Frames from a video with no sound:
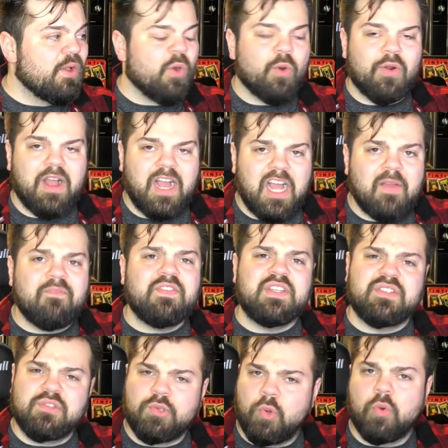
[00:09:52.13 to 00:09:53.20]
or
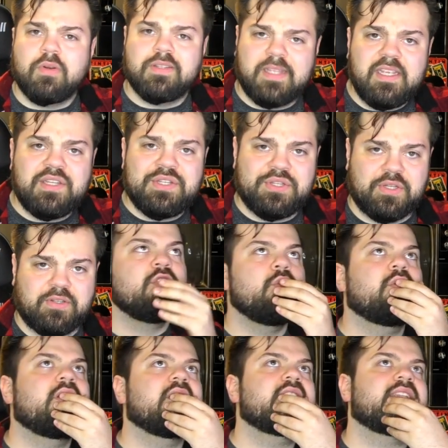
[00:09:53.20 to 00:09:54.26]
obvious correlation. You
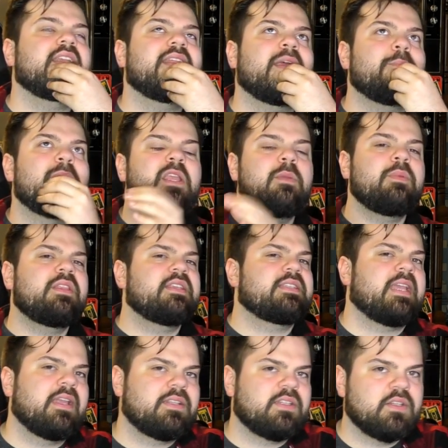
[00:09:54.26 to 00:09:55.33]
could say that maybe this
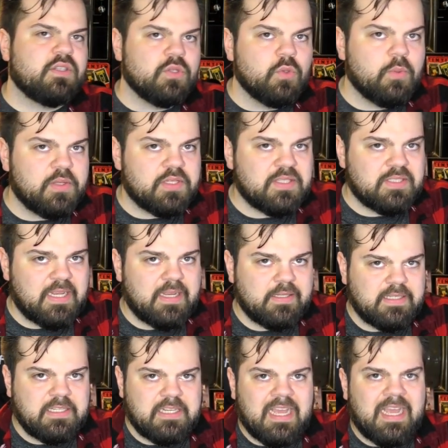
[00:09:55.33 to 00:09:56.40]
had to do with Stan
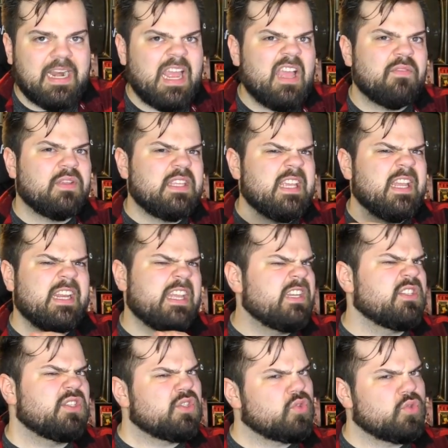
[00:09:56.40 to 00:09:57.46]
Lee not having yet hit
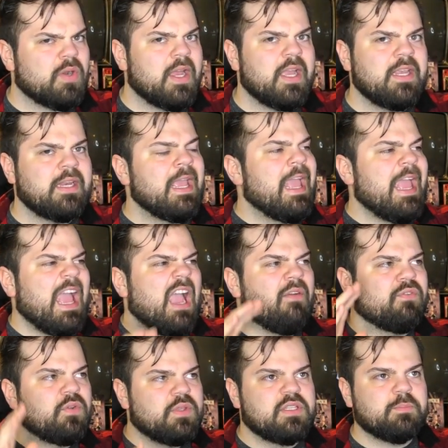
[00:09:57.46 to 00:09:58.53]
his stride.
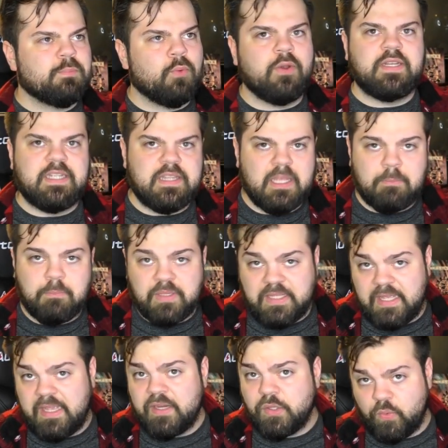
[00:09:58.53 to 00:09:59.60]
After this point, he then
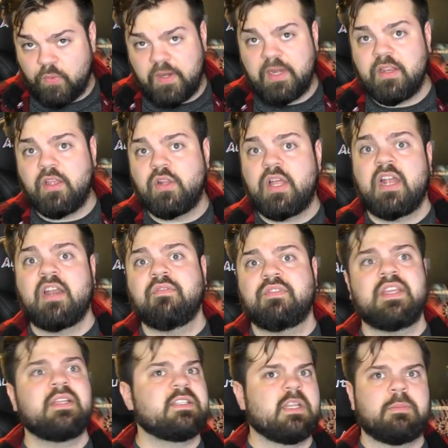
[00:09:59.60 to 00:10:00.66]
began creating a lot of
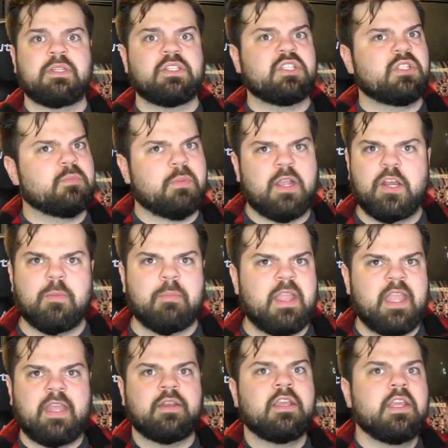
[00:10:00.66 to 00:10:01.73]
things. I mean,
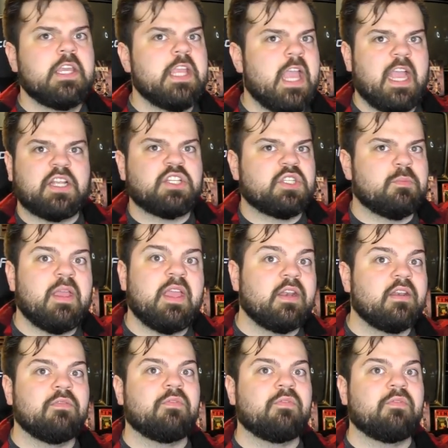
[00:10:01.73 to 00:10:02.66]
Spider-Man, X-Men,